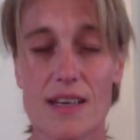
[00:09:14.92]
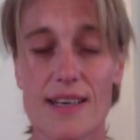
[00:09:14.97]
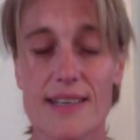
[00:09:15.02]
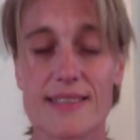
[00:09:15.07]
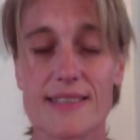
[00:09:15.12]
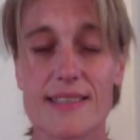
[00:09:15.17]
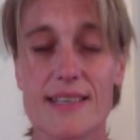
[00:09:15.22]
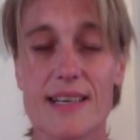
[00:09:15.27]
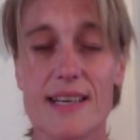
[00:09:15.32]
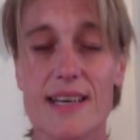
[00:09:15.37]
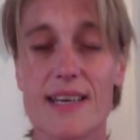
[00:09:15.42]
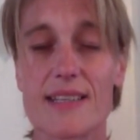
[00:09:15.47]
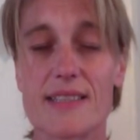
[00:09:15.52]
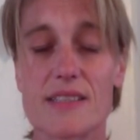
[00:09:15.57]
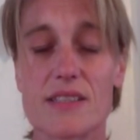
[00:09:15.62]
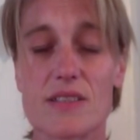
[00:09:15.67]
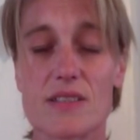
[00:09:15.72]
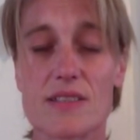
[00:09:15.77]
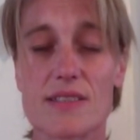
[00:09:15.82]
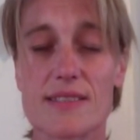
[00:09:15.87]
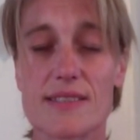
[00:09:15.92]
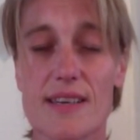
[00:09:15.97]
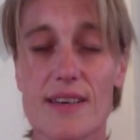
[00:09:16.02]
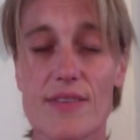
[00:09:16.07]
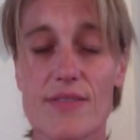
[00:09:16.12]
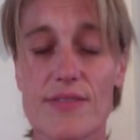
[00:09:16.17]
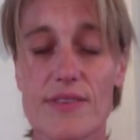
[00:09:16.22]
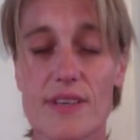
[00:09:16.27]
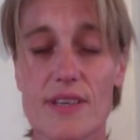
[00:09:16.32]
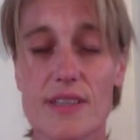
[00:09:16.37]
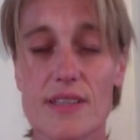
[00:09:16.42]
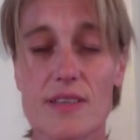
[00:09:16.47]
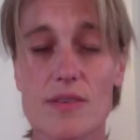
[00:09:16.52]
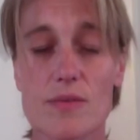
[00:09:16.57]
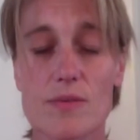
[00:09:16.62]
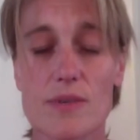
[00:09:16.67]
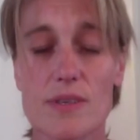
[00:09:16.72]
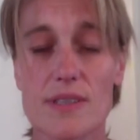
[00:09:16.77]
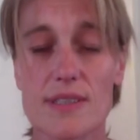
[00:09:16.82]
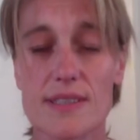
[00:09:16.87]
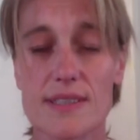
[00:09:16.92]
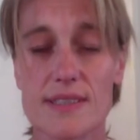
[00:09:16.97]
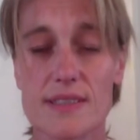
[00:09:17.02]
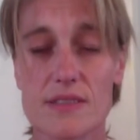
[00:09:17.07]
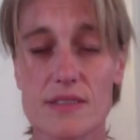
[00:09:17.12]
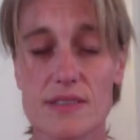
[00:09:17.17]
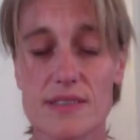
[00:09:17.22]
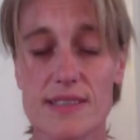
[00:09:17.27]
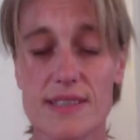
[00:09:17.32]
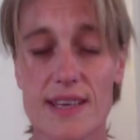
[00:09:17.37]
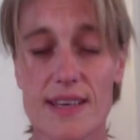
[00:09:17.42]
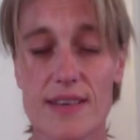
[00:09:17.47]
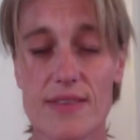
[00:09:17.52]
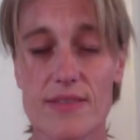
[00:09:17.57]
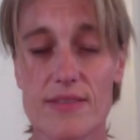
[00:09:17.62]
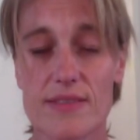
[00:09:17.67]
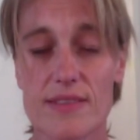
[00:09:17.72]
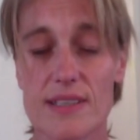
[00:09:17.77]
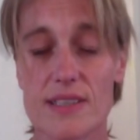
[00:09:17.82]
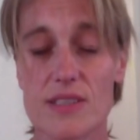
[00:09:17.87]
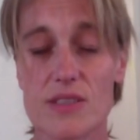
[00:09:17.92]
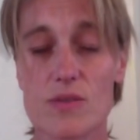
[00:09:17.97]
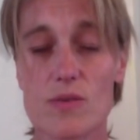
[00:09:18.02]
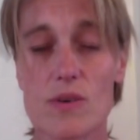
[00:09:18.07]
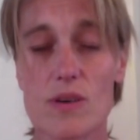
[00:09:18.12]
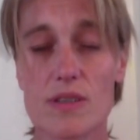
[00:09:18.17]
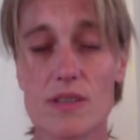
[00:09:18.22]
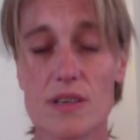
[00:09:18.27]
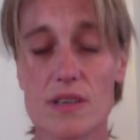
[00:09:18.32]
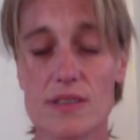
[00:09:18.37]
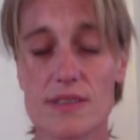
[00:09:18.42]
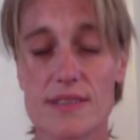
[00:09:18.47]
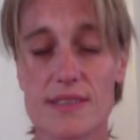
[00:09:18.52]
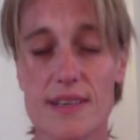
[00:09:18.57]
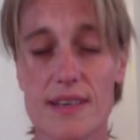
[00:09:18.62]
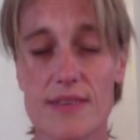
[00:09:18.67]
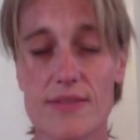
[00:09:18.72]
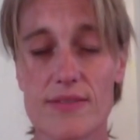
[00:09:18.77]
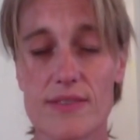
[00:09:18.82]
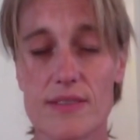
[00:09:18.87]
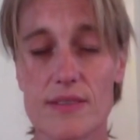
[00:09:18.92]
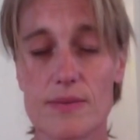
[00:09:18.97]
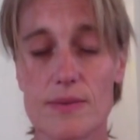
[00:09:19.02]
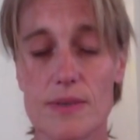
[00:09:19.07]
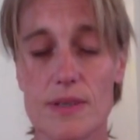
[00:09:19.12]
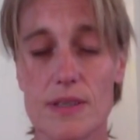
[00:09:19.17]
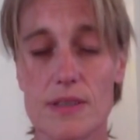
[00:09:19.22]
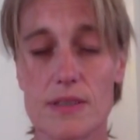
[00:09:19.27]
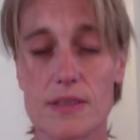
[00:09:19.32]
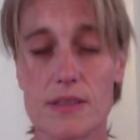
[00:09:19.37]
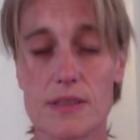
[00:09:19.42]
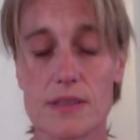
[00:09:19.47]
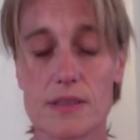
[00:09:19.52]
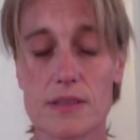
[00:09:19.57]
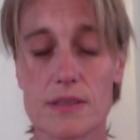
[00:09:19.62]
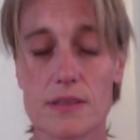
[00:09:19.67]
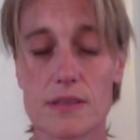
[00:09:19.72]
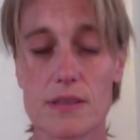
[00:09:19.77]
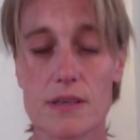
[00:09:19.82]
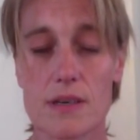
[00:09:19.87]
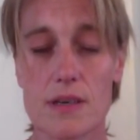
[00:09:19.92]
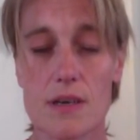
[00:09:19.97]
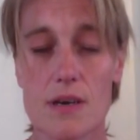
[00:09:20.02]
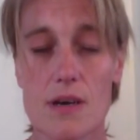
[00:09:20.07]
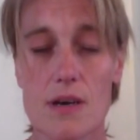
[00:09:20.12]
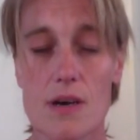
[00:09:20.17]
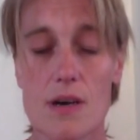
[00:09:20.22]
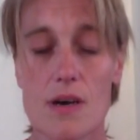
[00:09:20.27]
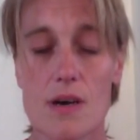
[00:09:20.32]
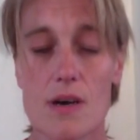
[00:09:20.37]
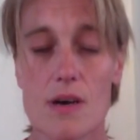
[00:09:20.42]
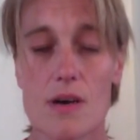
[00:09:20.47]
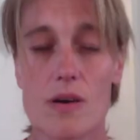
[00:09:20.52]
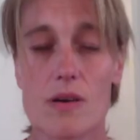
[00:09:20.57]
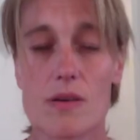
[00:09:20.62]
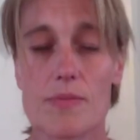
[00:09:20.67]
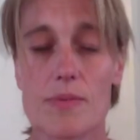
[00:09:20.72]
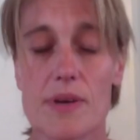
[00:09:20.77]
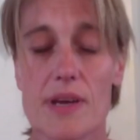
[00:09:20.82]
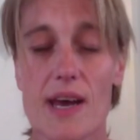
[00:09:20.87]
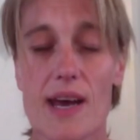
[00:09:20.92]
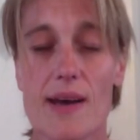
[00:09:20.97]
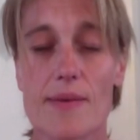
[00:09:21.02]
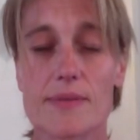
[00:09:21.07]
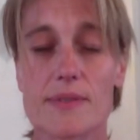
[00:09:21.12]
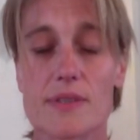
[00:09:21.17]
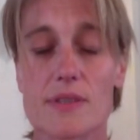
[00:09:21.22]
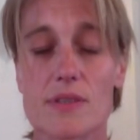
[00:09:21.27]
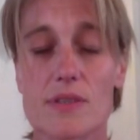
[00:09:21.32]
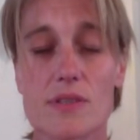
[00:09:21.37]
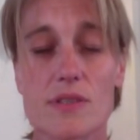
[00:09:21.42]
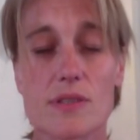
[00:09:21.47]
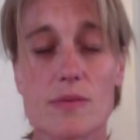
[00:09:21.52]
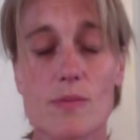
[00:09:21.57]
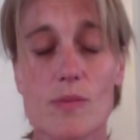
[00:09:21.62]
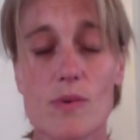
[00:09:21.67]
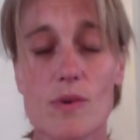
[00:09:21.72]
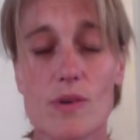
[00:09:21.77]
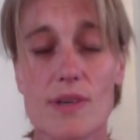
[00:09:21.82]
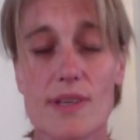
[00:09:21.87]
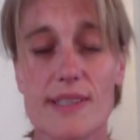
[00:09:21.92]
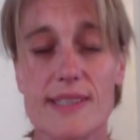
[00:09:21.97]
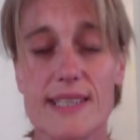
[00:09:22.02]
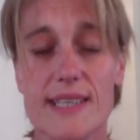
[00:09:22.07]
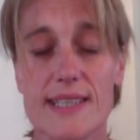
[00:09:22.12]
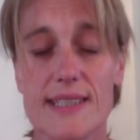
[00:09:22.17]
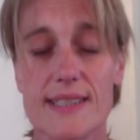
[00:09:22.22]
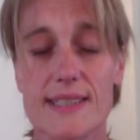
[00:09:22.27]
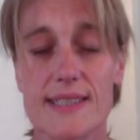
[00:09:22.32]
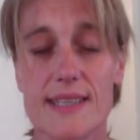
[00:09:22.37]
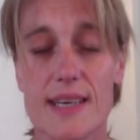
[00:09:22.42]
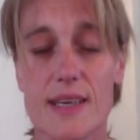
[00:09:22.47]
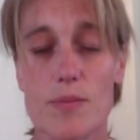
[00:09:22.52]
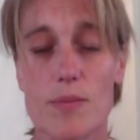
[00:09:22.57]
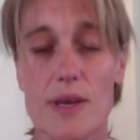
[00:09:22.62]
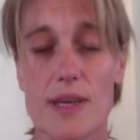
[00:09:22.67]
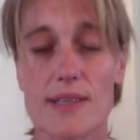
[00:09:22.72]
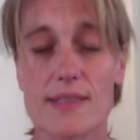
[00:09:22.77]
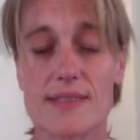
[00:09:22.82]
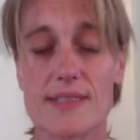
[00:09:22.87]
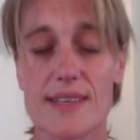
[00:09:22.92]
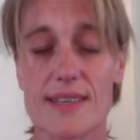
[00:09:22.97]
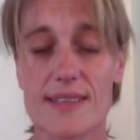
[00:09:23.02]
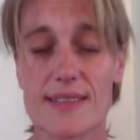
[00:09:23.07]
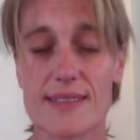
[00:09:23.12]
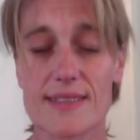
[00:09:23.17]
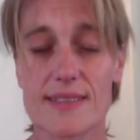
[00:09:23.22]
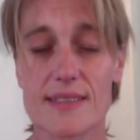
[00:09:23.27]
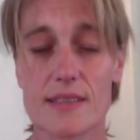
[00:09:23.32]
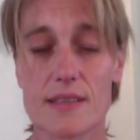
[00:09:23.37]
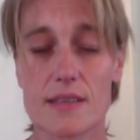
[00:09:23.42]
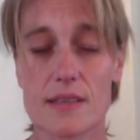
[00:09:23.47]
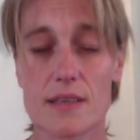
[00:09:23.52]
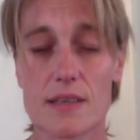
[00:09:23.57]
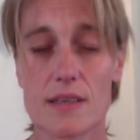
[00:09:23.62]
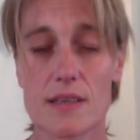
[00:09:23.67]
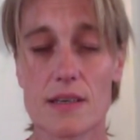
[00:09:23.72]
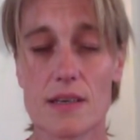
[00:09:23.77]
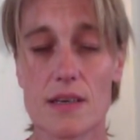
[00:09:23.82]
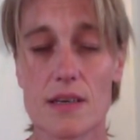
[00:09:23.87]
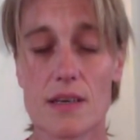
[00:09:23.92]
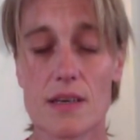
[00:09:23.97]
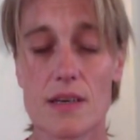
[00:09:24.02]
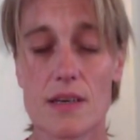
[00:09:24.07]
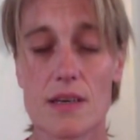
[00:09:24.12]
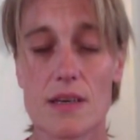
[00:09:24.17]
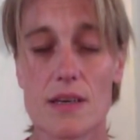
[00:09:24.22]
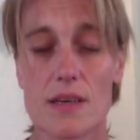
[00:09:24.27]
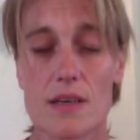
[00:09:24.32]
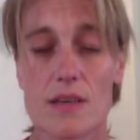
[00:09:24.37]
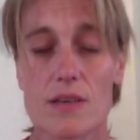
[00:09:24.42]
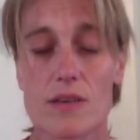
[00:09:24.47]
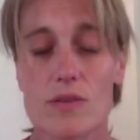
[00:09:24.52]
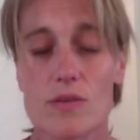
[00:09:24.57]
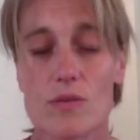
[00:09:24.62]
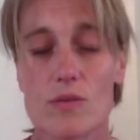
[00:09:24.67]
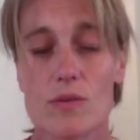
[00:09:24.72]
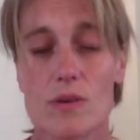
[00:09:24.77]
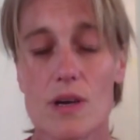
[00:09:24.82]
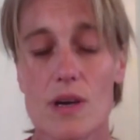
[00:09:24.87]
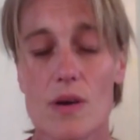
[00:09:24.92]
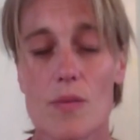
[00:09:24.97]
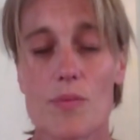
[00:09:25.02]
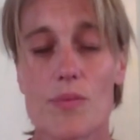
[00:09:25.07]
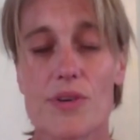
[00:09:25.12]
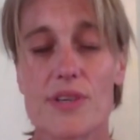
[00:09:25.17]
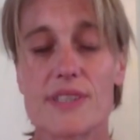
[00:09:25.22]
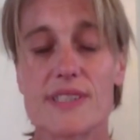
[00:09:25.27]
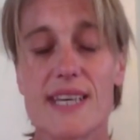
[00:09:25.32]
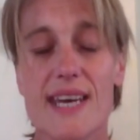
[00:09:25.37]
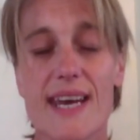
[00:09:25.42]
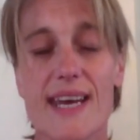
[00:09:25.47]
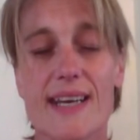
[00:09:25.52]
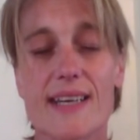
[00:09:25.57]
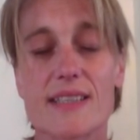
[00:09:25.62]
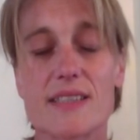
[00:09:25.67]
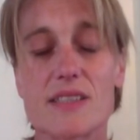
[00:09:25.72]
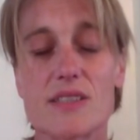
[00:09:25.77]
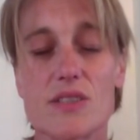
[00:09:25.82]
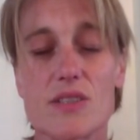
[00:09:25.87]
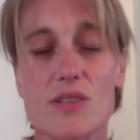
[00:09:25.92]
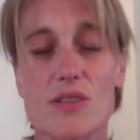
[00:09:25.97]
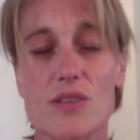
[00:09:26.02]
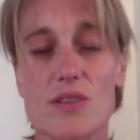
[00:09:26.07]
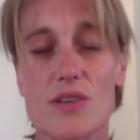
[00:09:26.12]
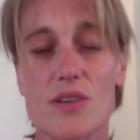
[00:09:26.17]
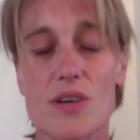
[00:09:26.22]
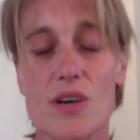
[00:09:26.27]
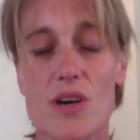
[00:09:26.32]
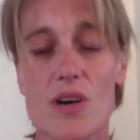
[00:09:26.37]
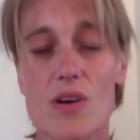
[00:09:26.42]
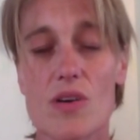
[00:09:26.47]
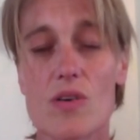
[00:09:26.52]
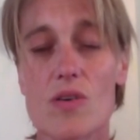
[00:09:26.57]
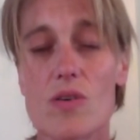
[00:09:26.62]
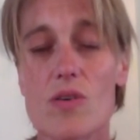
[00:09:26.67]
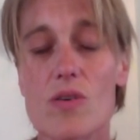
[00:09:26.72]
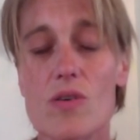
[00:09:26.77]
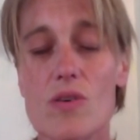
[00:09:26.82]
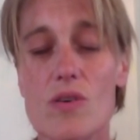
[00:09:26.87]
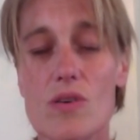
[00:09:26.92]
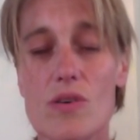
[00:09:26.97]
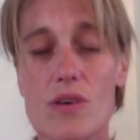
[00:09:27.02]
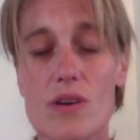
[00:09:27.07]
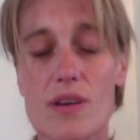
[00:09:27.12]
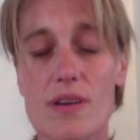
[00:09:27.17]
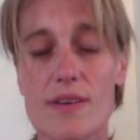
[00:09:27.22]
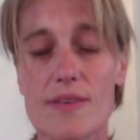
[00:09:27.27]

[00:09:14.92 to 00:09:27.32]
and declare to yourself that the world is not safe, that you are not safe in the world. Or perhaps on a smaller day-to-day basis, you protect your core,